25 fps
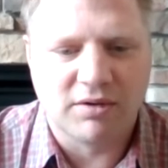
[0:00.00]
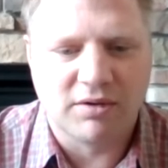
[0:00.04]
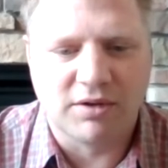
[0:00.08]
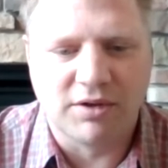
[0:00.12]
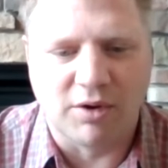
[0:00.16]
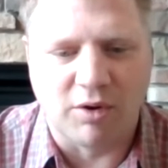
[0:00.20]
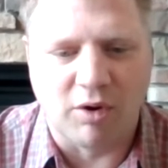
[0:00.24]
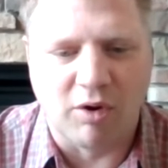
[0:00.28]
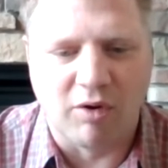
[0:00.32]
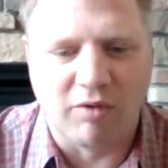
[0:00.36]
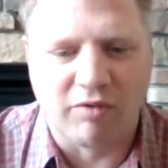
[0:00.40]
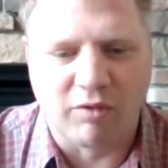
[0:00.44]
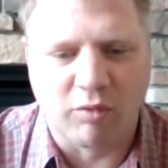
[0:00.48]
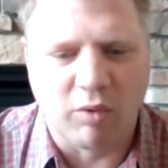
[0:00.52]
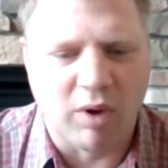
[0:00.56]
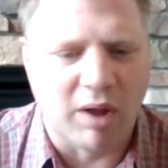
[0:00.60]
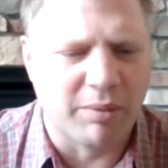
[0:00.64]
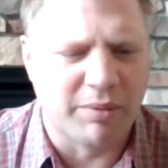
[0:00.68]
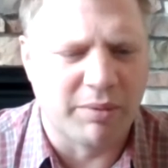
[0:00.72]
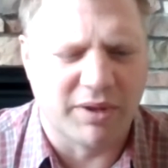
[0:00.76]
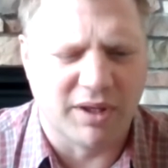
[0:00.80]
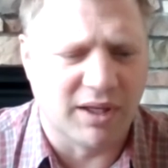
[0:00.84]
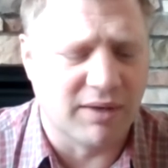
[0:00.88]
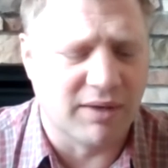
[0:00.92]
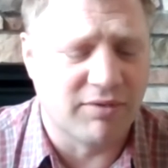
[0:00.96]

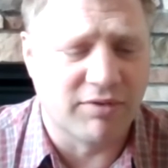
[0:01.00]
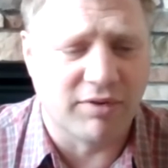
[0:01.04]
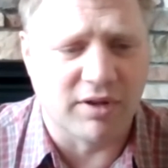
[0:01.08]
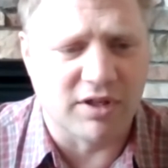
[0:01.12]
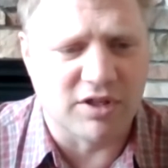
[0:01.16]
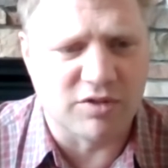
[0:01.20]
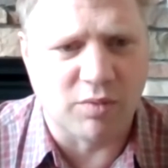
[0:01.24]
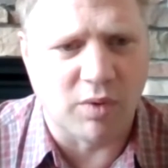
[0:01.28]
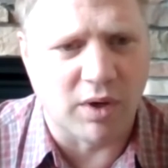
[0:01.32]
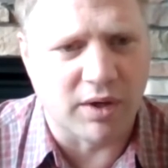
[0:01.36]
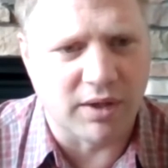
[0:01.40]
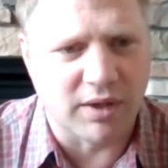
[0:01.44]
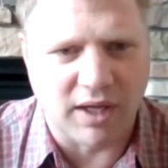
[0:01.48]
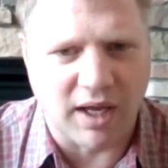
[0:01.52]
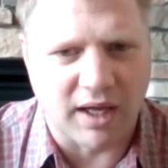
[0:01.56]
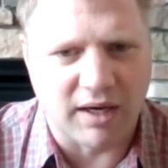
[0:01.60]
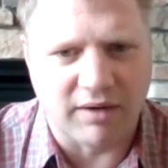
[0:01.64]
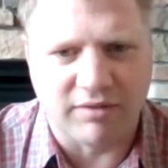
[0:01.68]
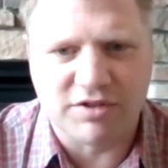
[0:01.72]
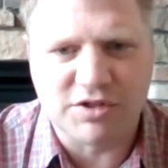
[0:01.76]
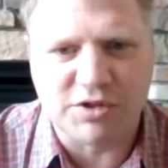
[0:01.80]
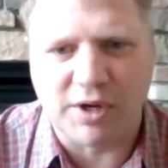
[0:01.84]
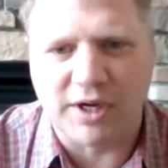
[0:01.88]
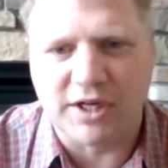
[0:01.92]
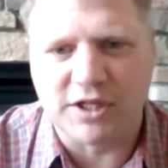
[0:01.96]
overwhelmingly for this one kind
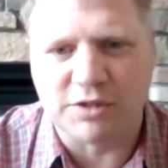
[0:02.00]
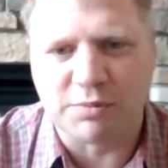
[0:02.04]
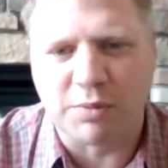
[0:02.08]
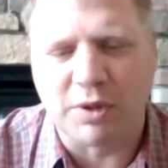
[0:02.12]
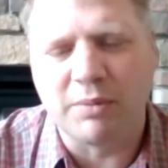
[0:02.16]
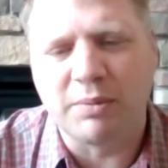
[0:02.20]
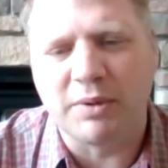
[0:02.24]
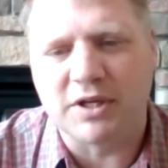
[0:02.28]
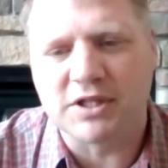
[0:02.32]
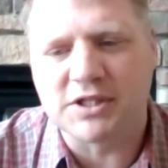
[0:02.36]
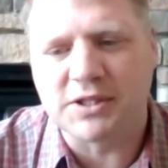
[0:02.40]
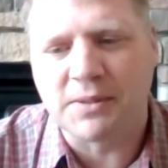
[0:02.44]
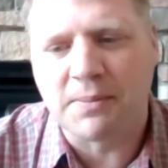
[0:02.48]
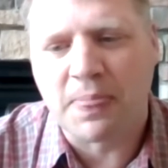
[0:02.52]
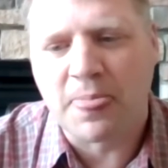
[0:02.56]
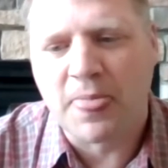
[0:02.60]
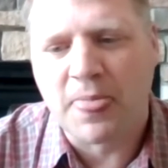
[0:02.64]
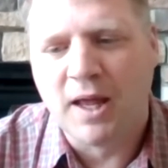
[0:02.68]
of strange purpose.